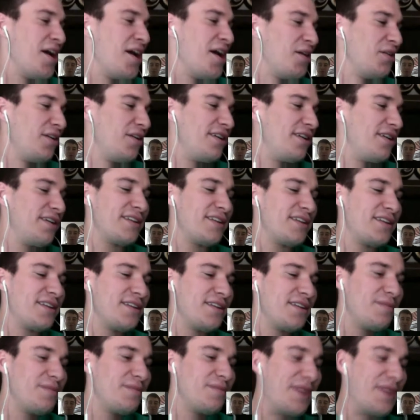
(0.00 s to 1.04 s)
Well,
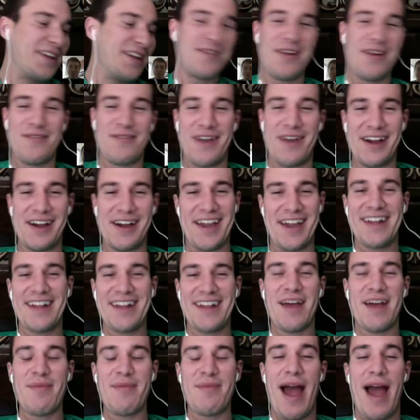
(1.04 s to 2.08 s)
piece of advice,
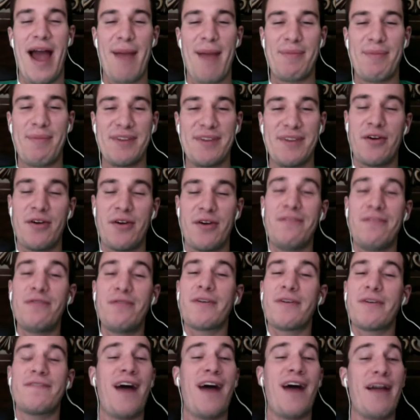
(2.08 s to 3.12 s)
anytime that happens, go to
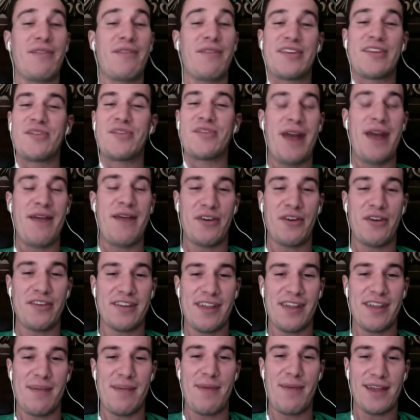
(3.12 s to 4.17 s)
floor 5, because no one ever goes
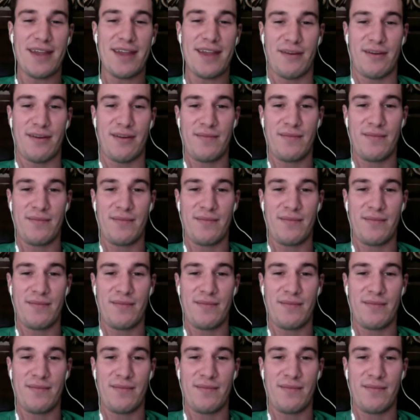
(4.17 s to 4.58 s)
to that bathroom.